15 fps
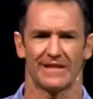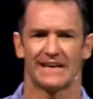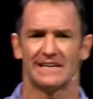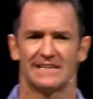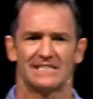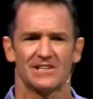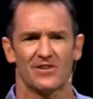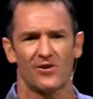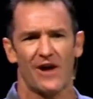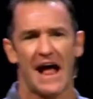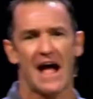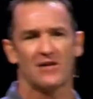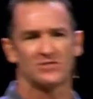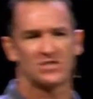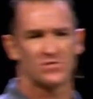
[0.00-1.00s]
Like he's under
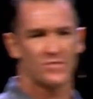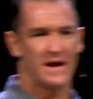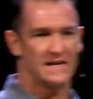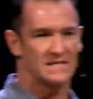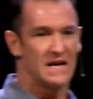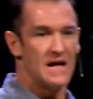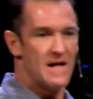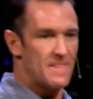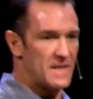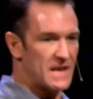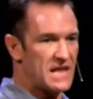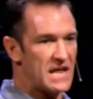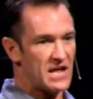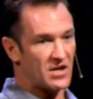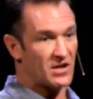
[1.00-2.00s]
house arrest, that
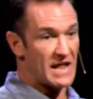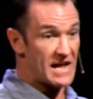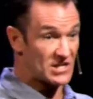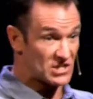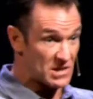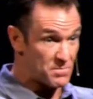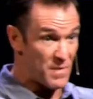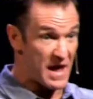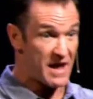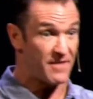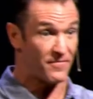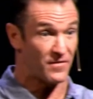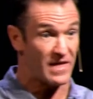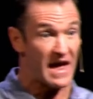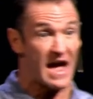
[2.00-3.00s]
he could actually
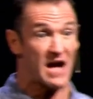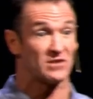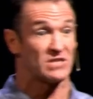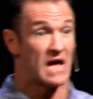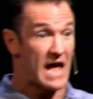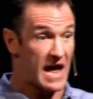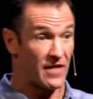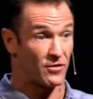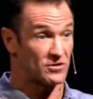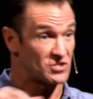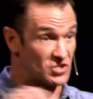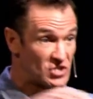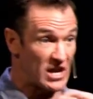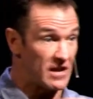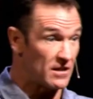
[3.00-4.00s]
pay for the house, and
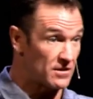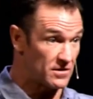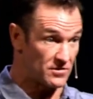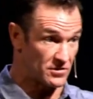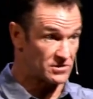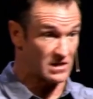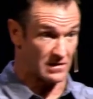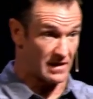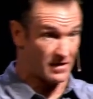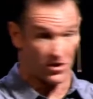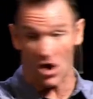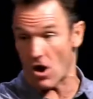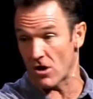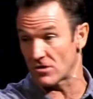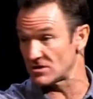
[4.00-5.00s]
there's
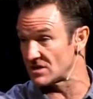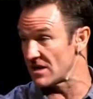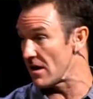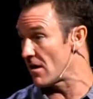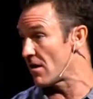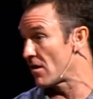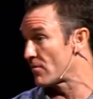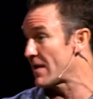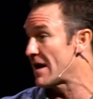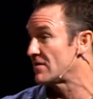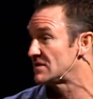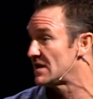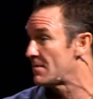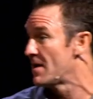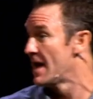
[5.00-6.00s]
guards there
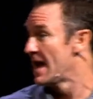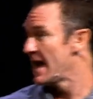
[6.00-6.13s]
around him,